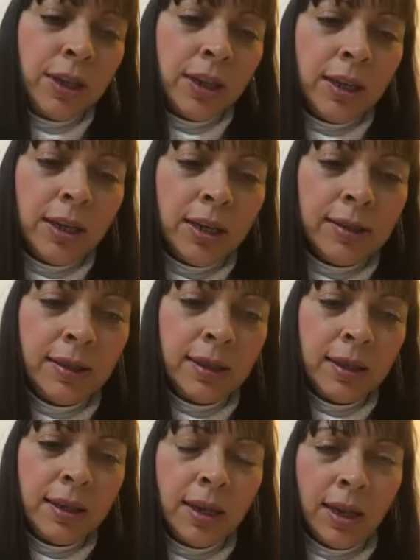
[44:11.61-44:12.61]
is
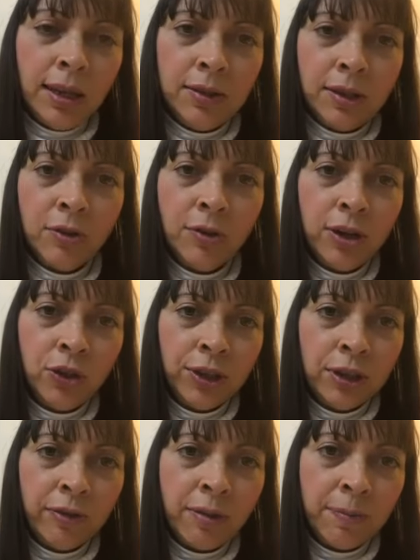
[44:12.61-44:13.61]
the
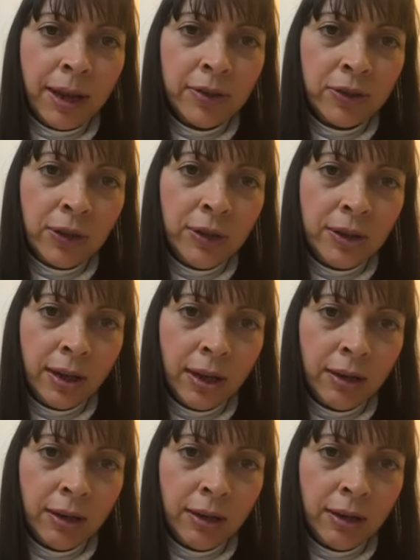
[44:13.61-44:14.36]
integration of the masculine